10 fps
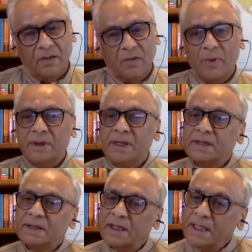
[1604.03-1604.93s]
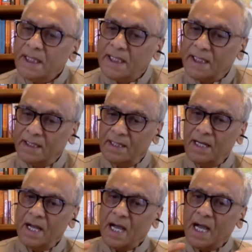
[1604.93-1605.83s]
When these three
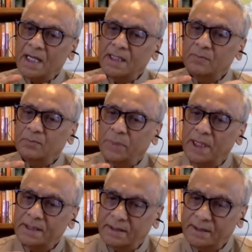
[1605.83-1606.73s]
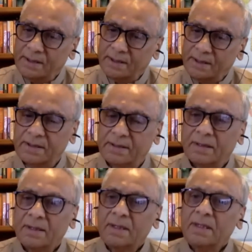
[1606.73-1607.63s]
are in
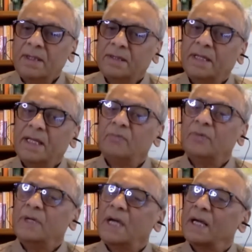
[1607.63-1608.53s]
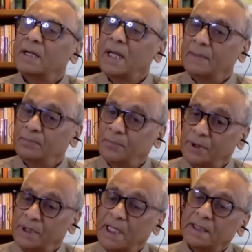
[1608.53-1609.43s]
pleasantness, then we are
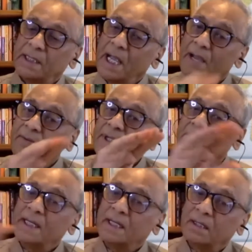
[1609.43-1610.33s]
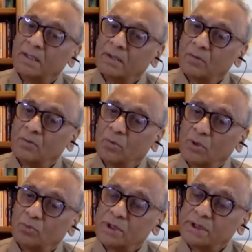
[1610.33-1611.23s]
then everything
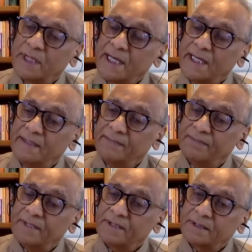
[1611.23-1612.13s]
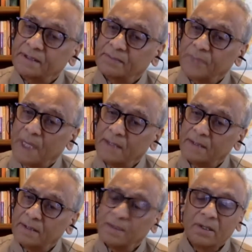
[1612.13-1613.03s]
what was said in the first part
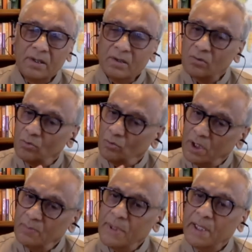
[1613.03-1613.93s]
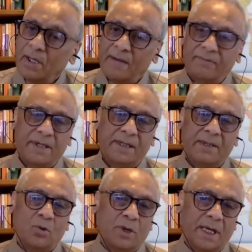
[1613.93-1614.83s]
will be
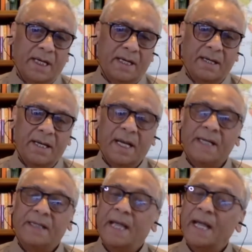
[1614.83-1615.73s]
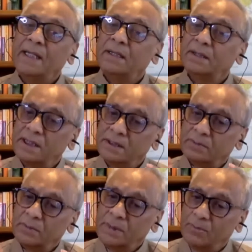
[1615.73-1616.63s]
everything okay. And then this
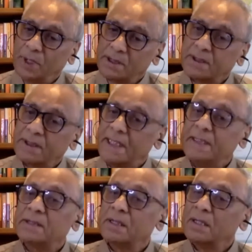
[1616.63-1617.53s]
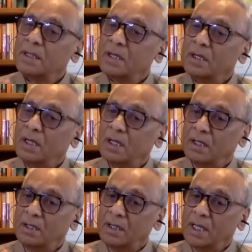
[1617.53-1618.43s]
the person is
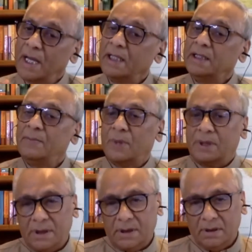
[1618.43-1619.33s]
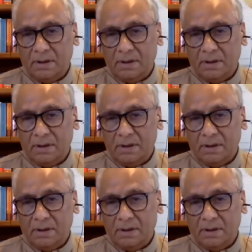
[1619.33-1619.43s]
a healthy person.